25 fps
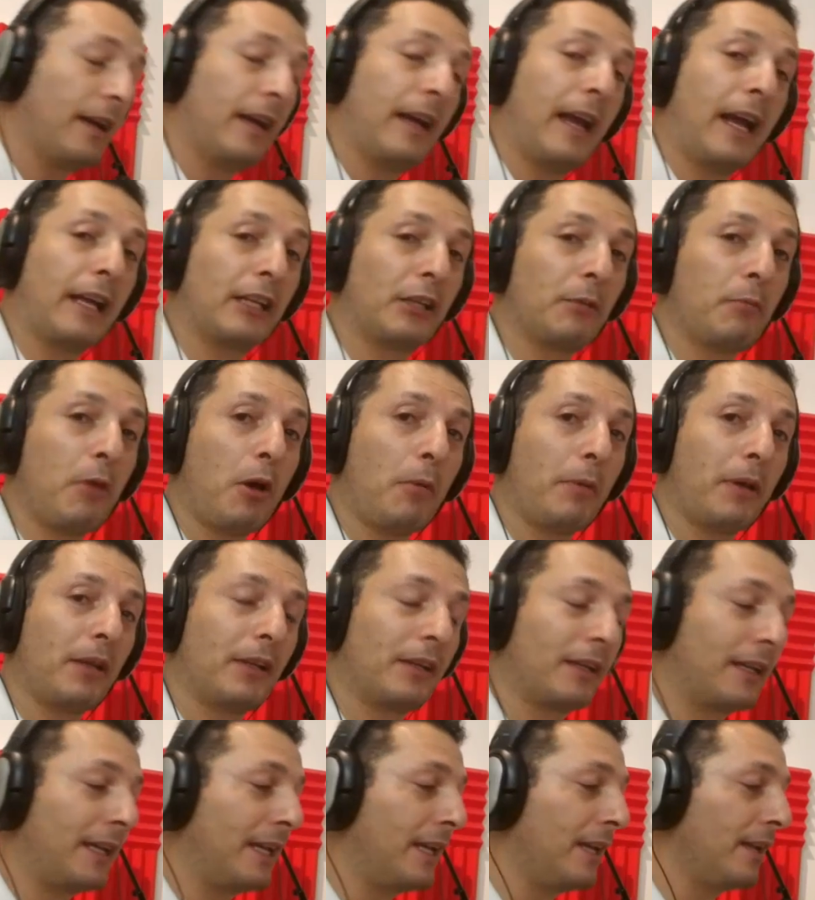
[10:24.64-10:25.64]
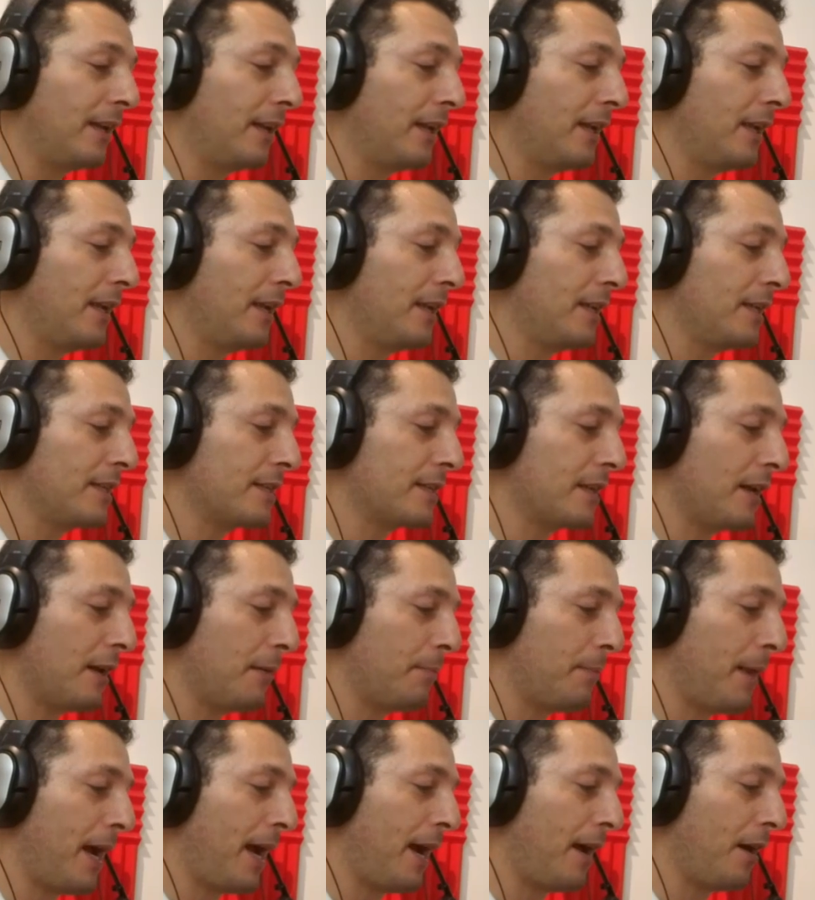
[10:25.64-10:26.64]
At the moment it is
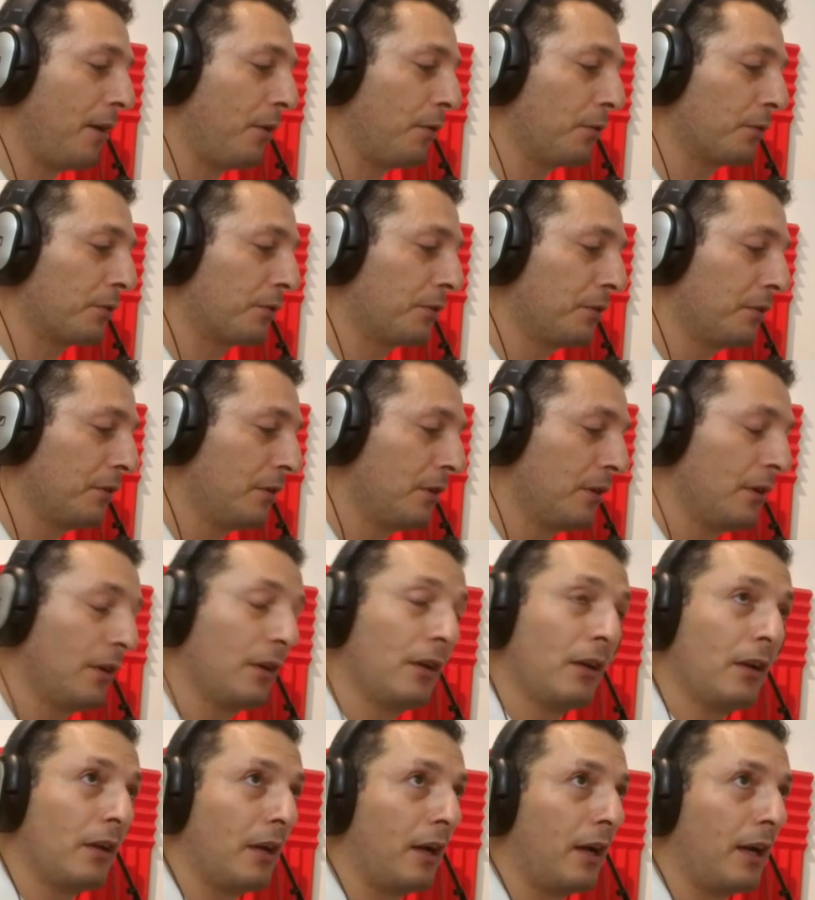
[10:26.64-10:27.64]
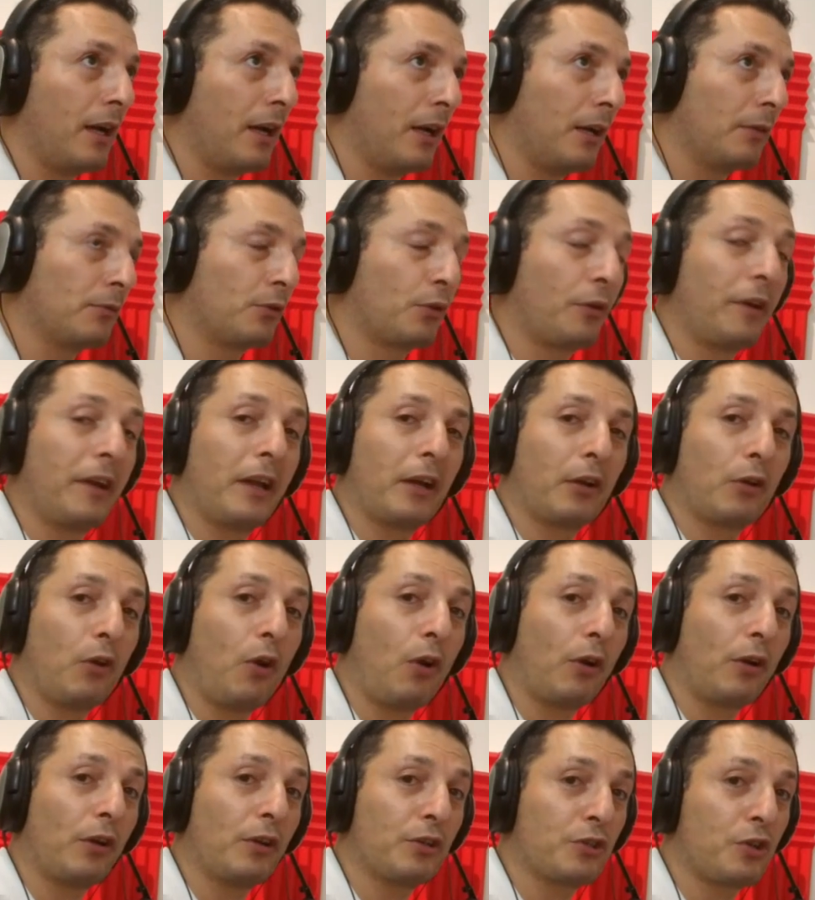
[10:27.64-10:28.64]
about 3
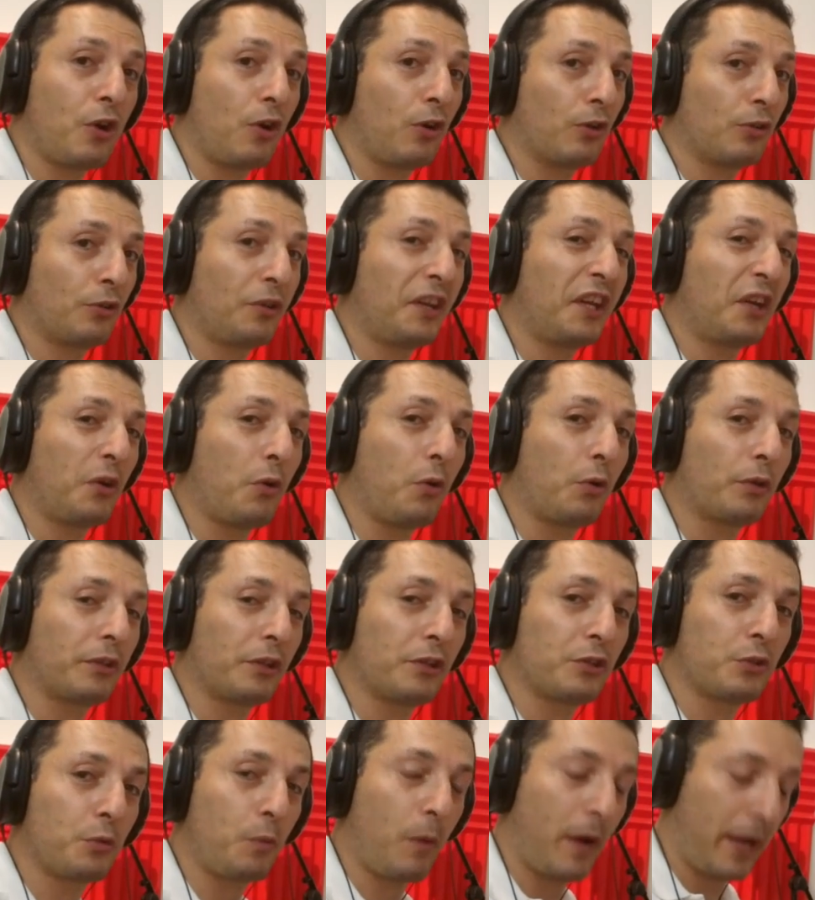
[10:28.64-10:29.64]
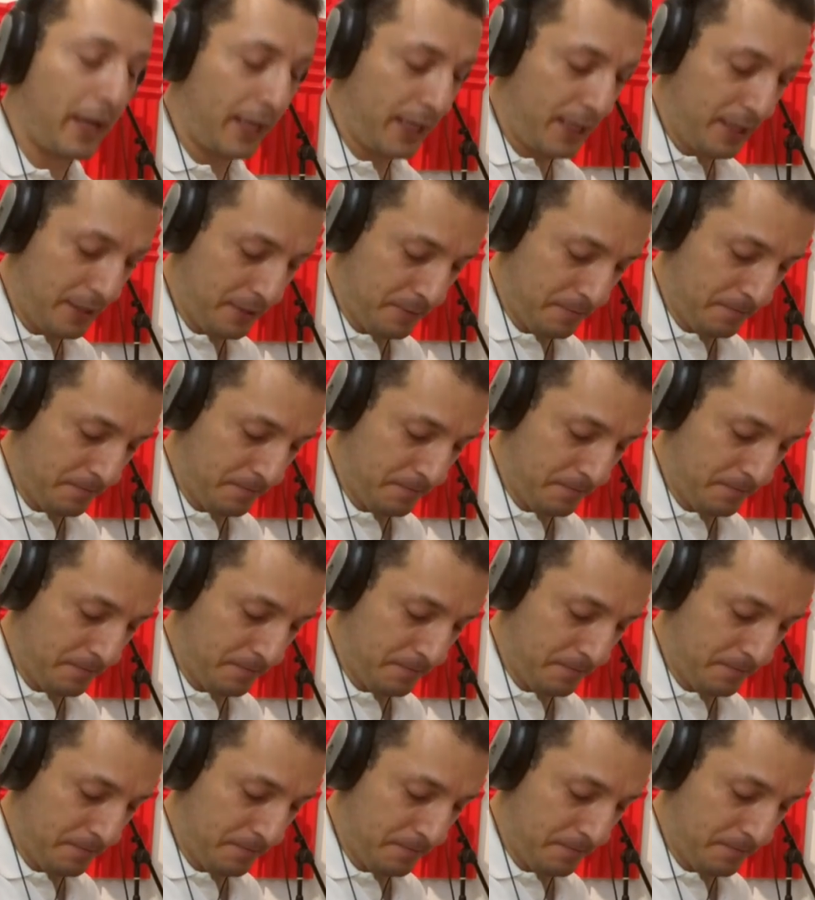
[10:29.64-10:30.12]
o'clock, so 3/4 way.